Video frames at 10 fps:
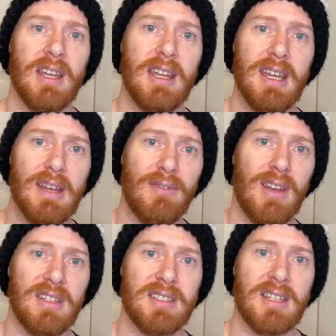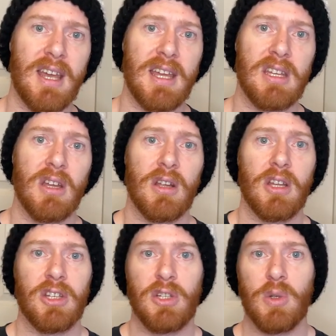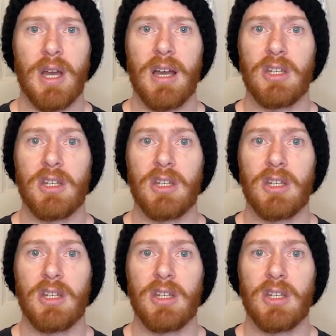If, let's say, you